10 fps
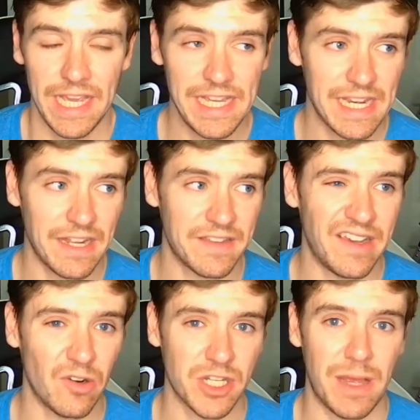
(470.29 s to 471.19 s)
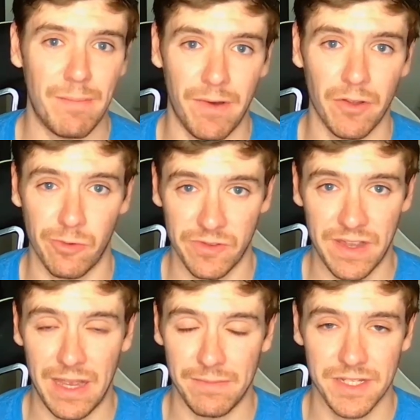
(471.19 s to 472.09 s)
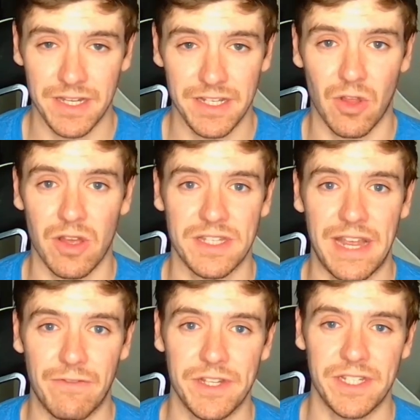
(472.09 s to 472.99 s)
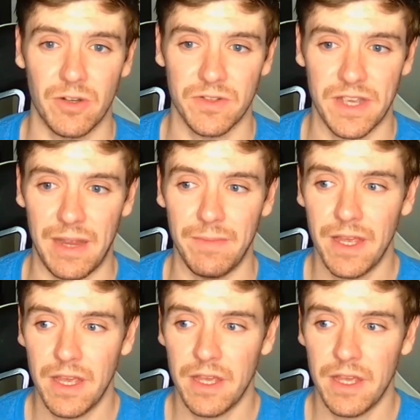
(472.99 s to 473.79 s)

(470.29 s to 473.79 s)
He's had a title shot multiple times, and he's lost every single time.